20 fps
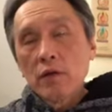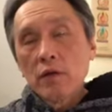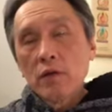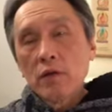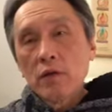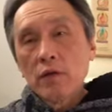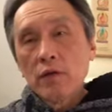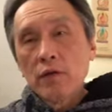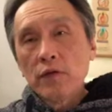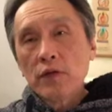
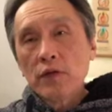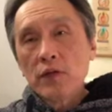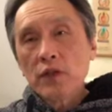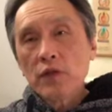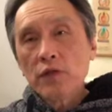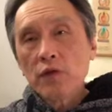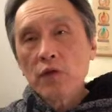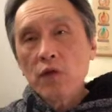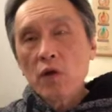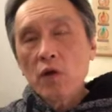first
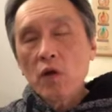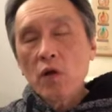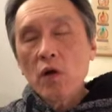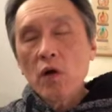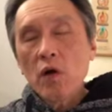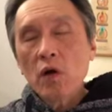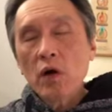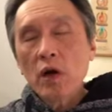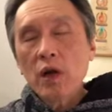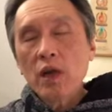four
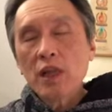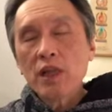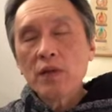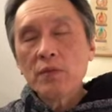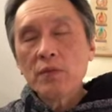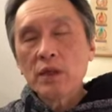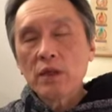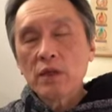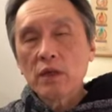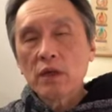core
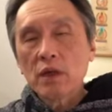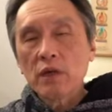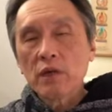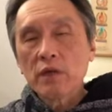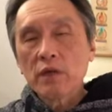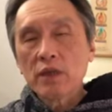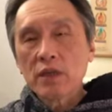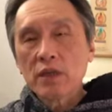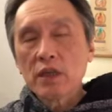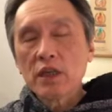element of the
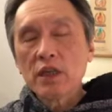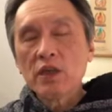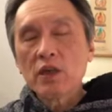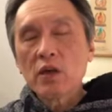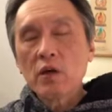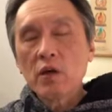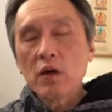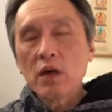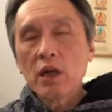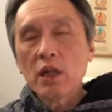six
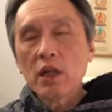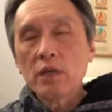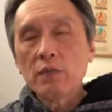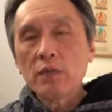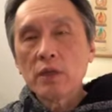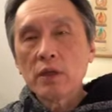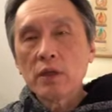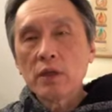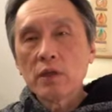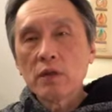core
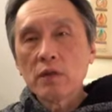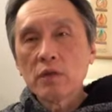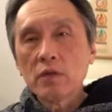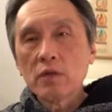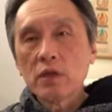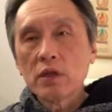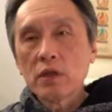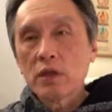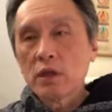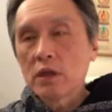element, which
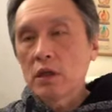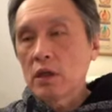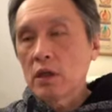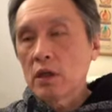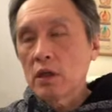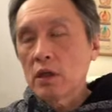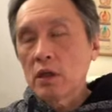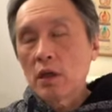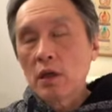is the